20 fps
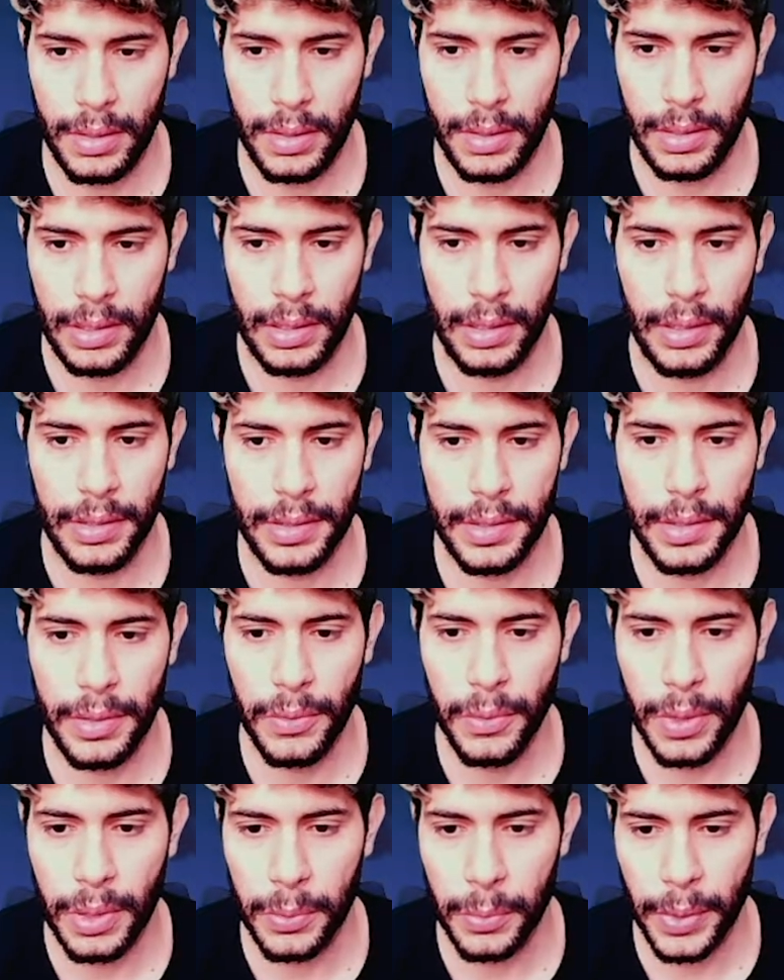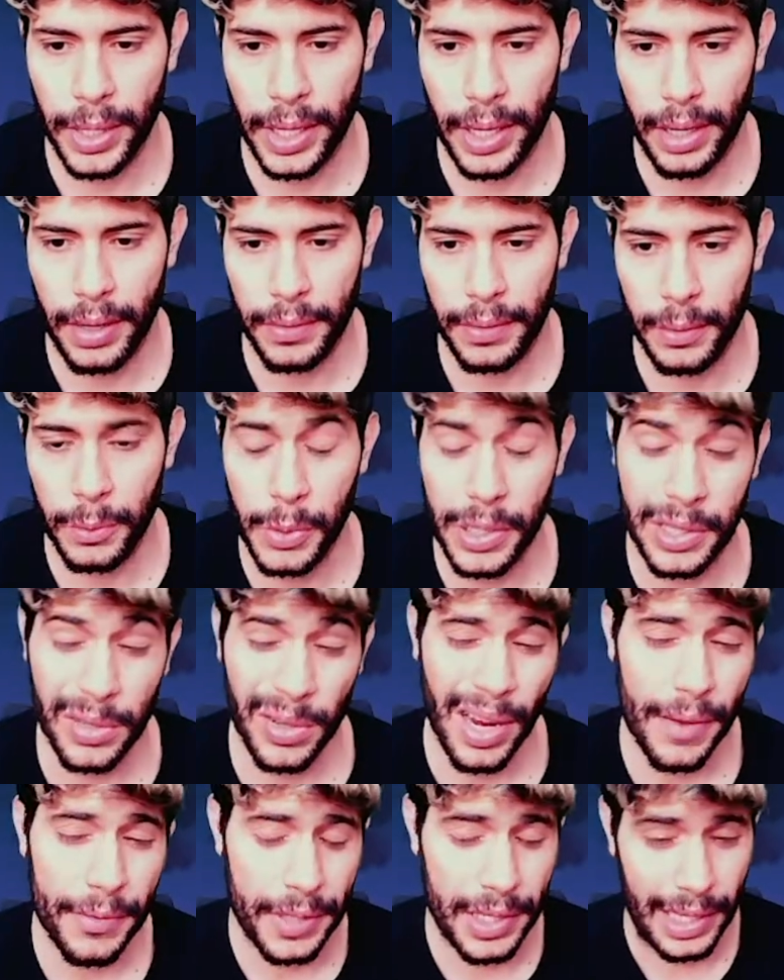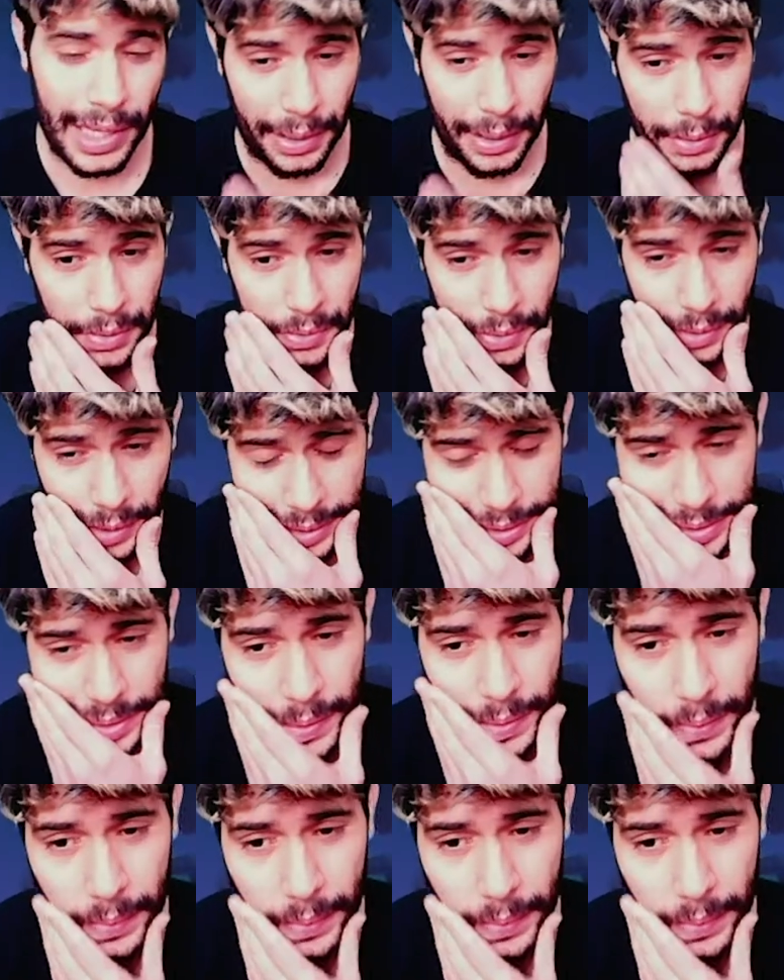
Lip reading: Let's see what we have. We do have Scary Face.